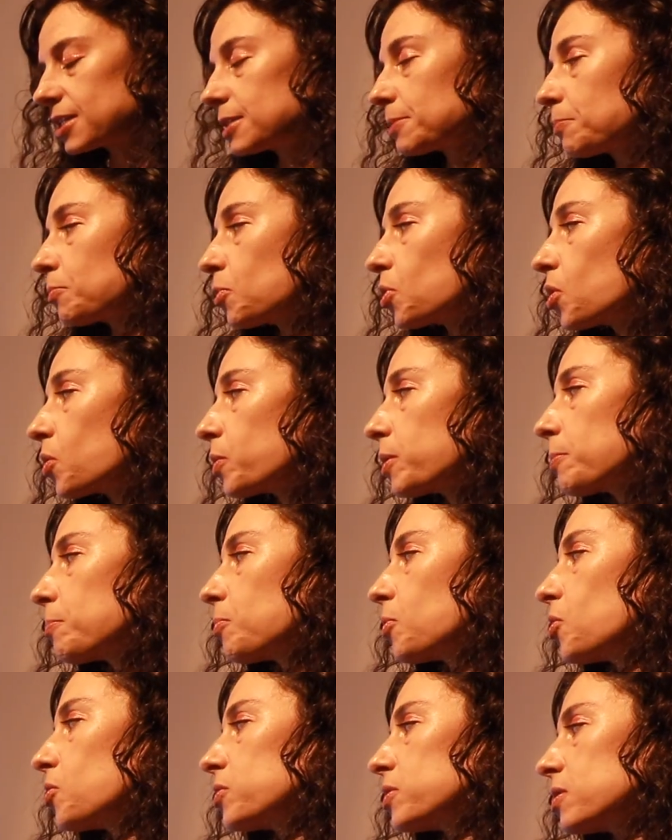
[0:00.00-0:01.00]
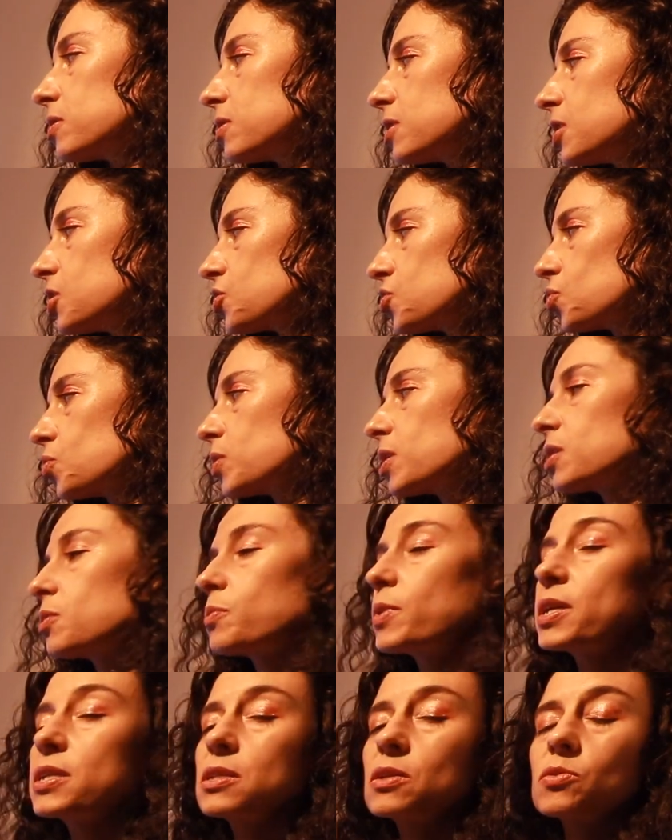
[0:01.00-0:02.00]
is a more important issue
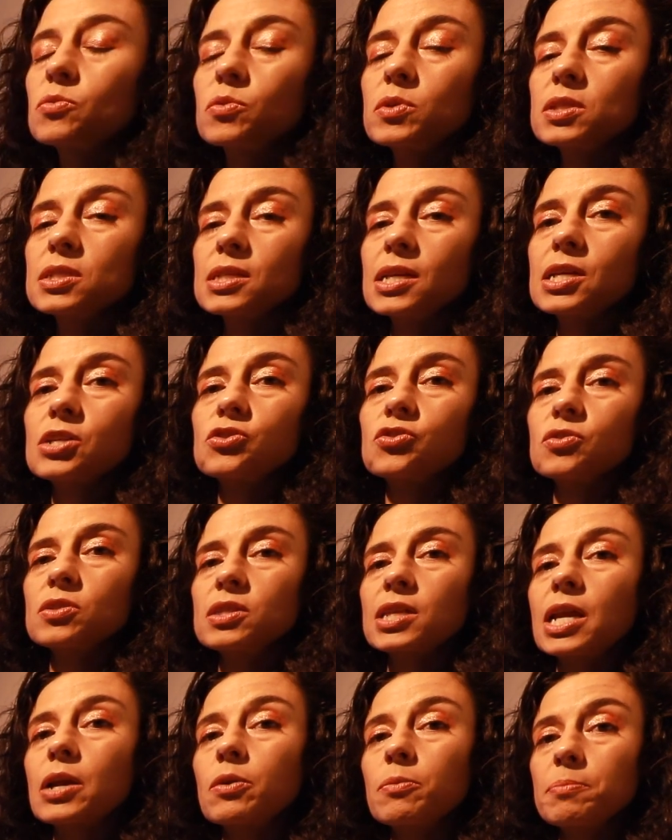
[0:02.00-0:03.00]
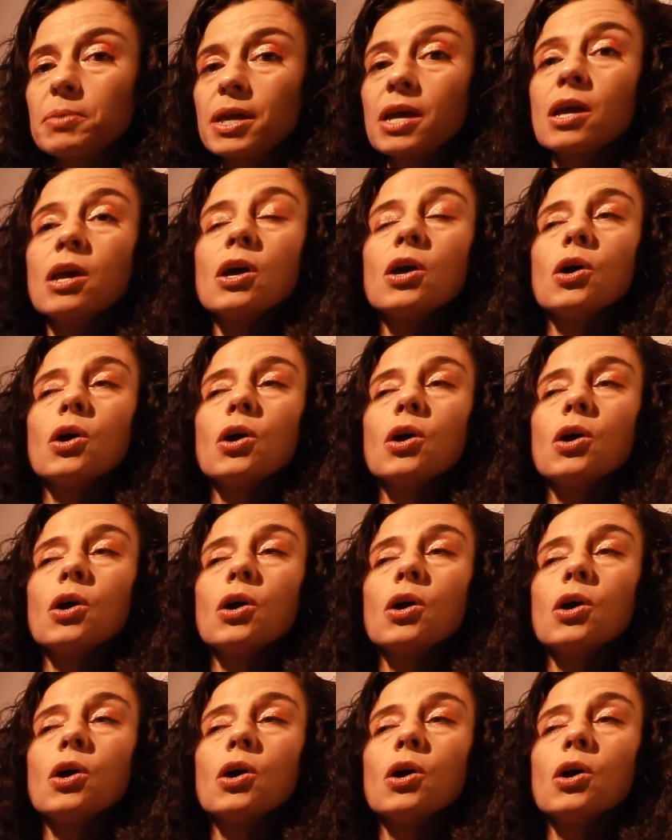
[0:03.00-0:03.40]
in resynchronization therapy.